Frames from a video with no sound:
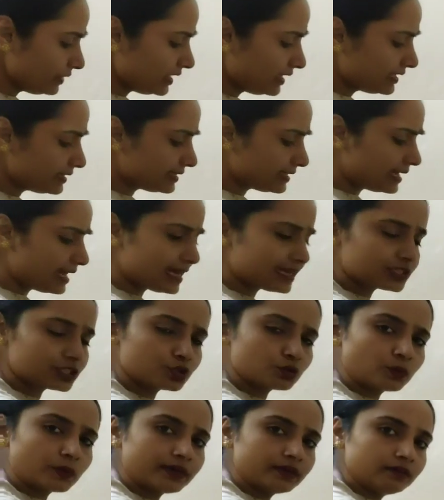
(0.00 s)
the last
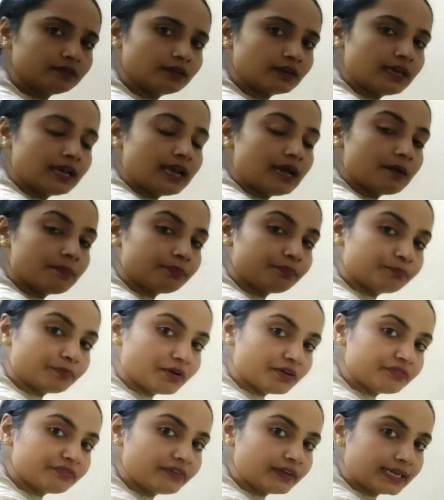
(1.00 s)
one,
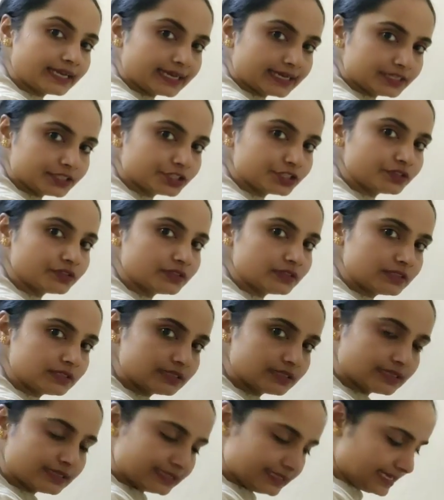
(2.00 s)
perfect continuous
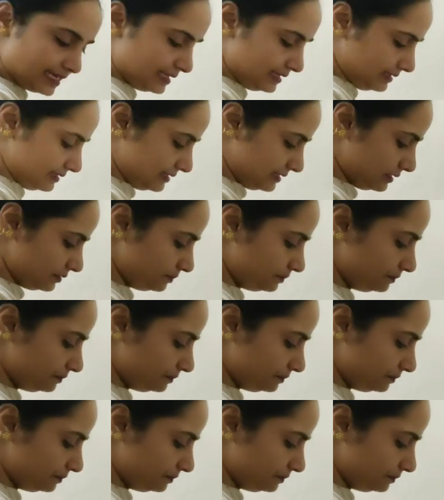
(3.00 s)
tense.